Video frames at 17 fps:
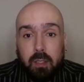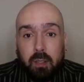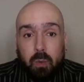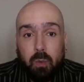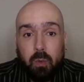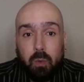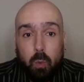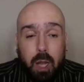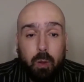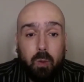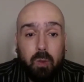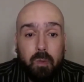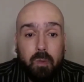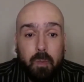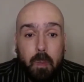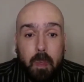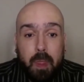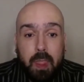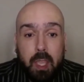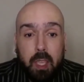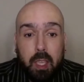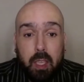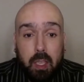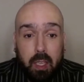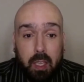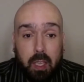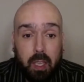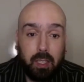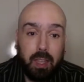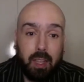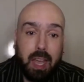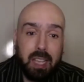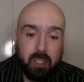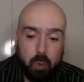Wow. And the
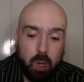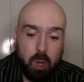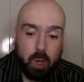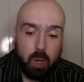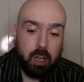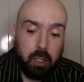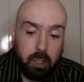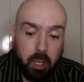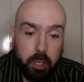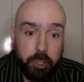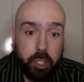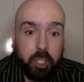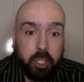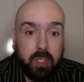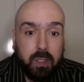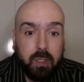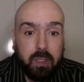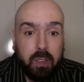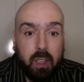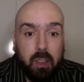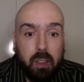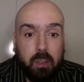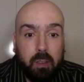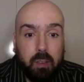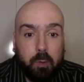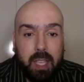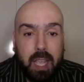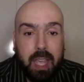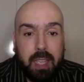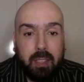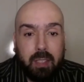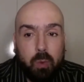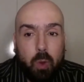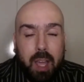last one, Colossians
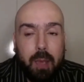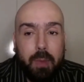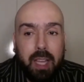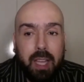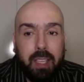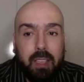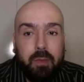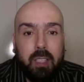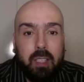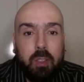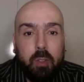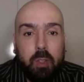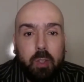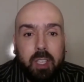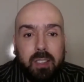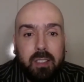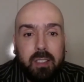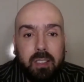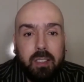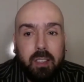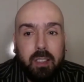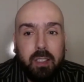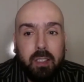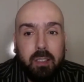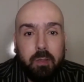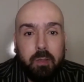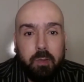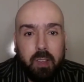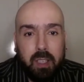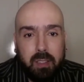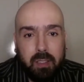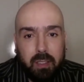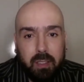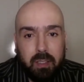3:8. Why am I giving you these
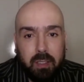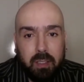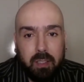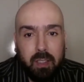verses?